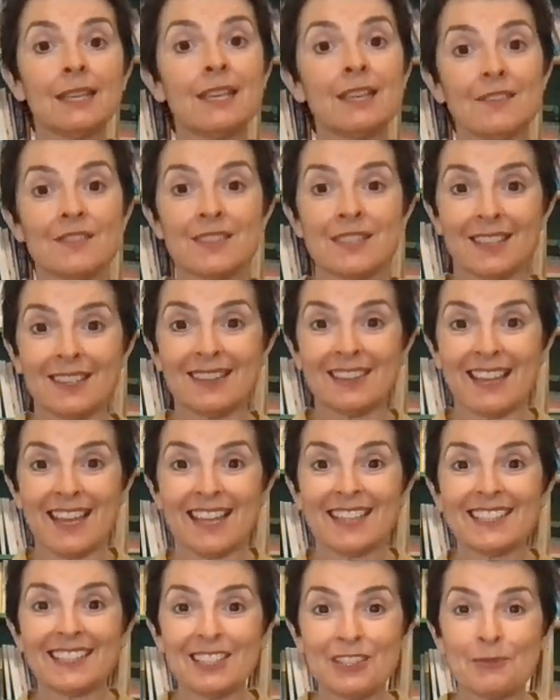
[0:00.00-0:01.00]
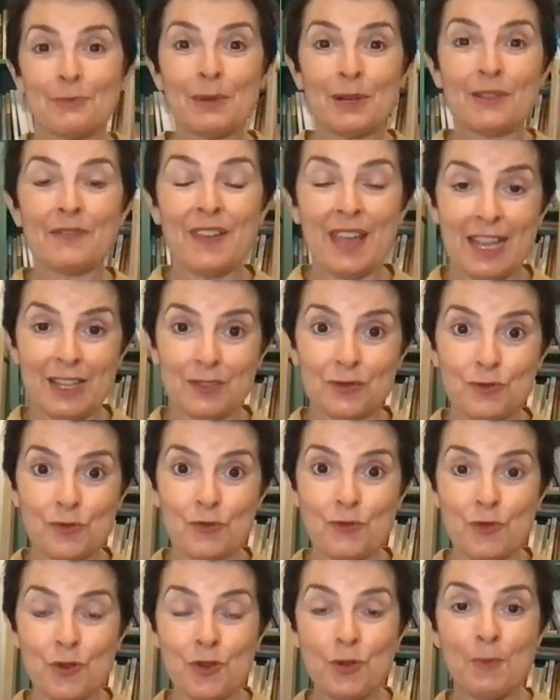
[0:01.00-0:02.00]
gives it that little bit of extra
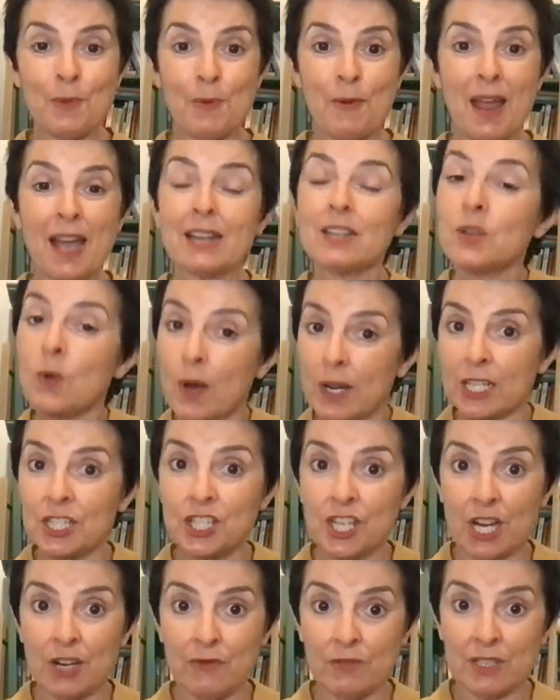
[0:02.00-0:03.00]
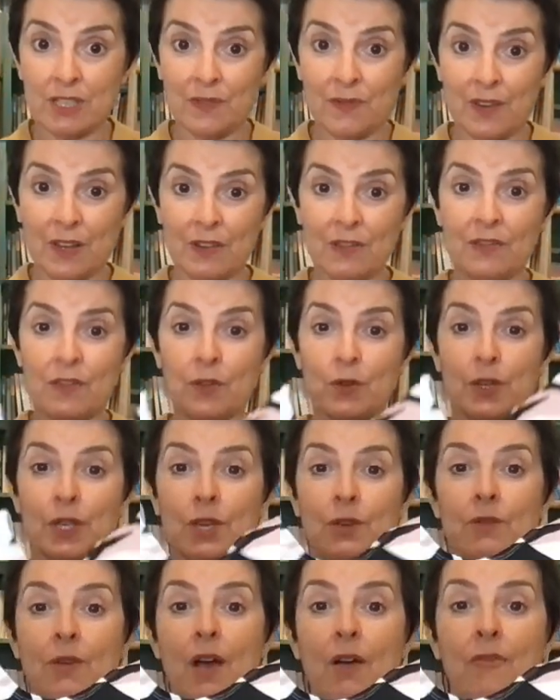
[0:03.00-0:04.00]
room around, quite a generous fit for
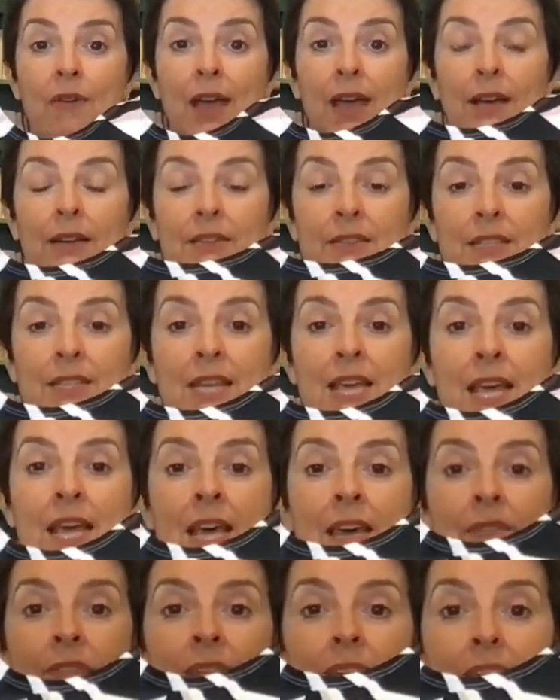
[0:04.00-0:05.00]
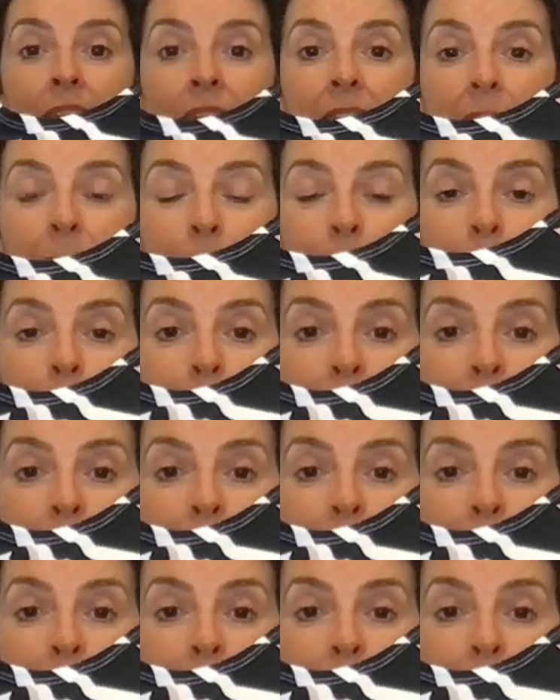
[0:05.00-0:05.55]
you around the hip